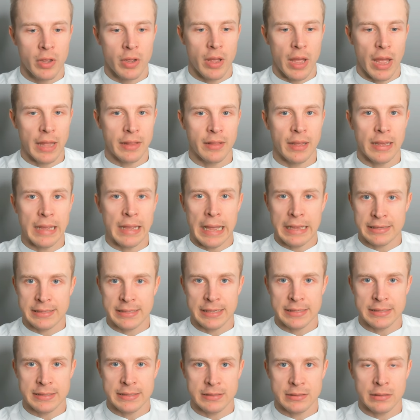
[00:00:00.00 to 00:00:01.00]
and they
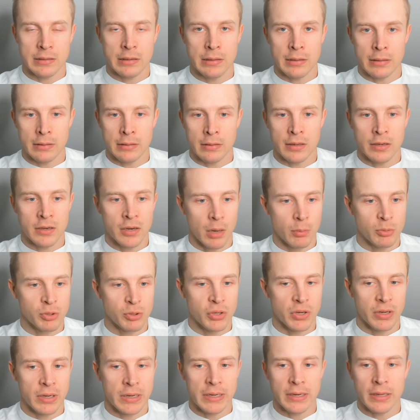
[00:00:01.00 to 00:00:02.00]
assessed the
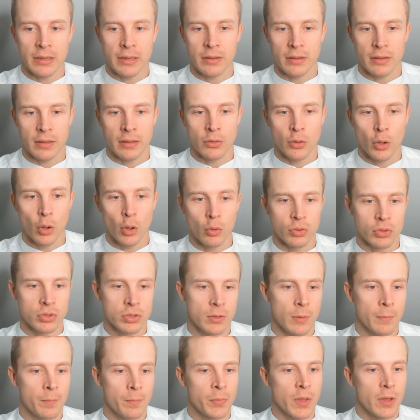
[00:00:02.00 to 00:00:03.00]
time-restricted eating in those.